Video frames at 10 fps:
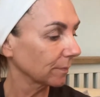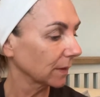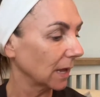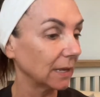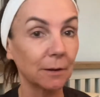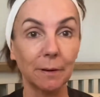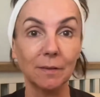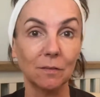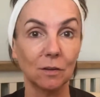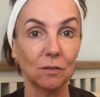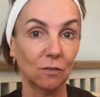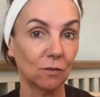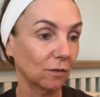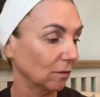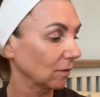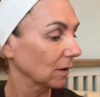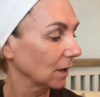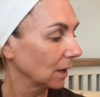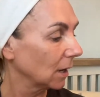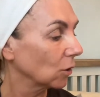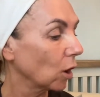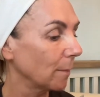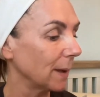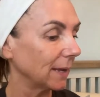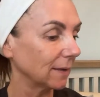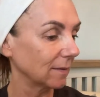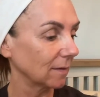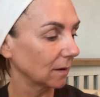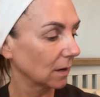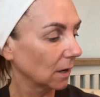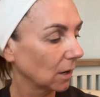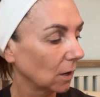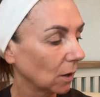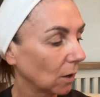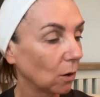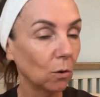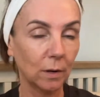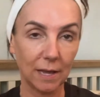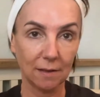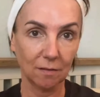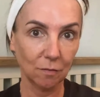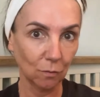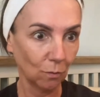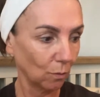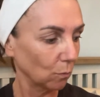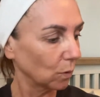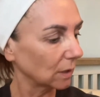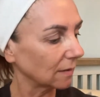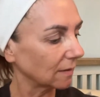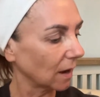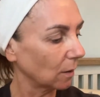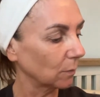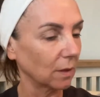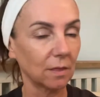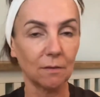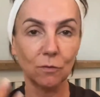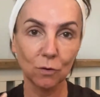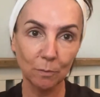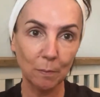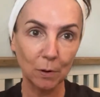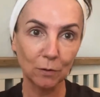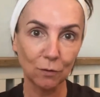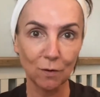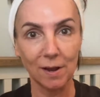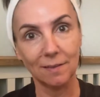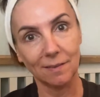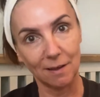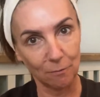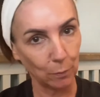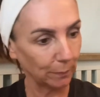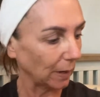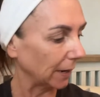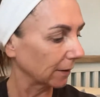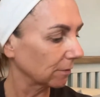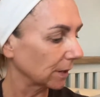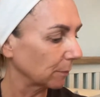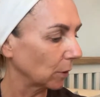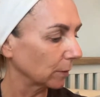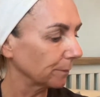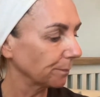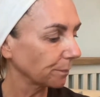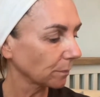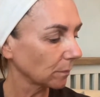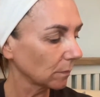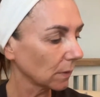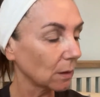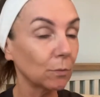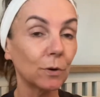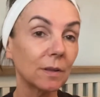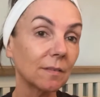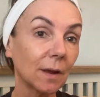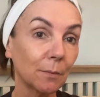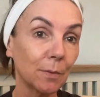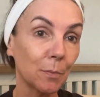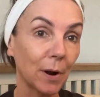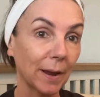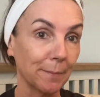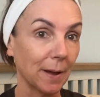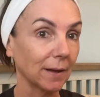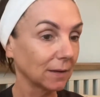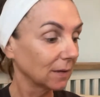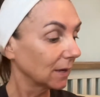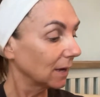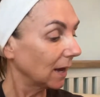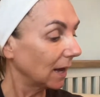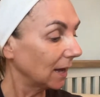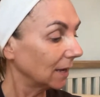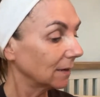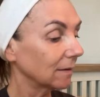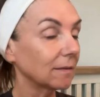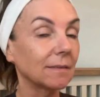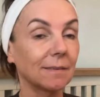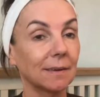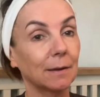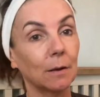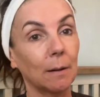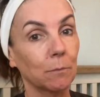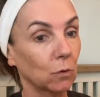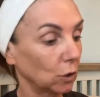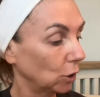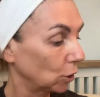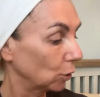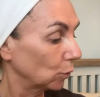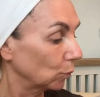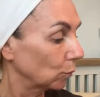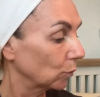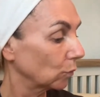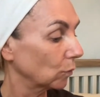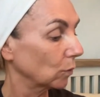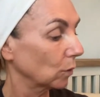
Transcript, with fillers: Any questions, just comment. Okay, so we're going to start with, I've done my moisturiser, I've put my eye cream on. We're going to start with a primer. And today I'm going to use